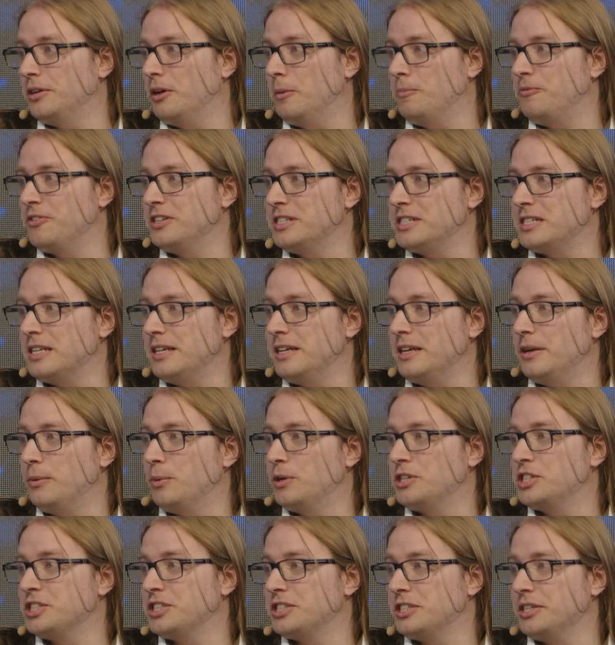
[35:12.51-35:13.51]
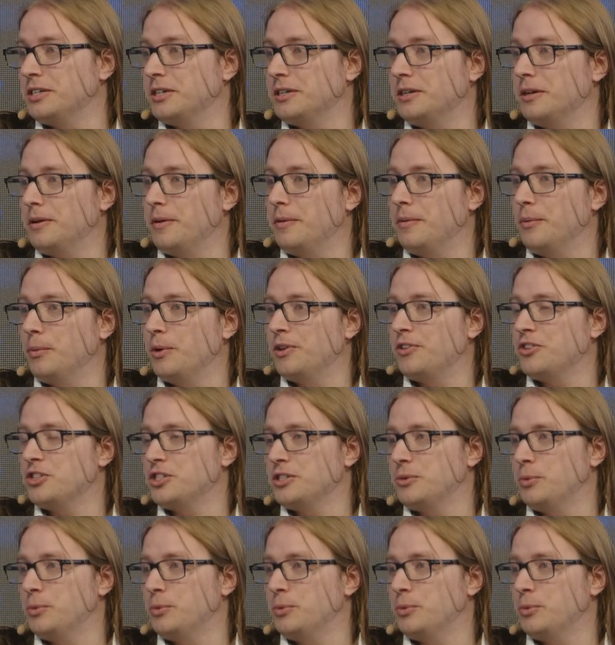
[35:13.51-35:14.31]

obviously, which, uh, which,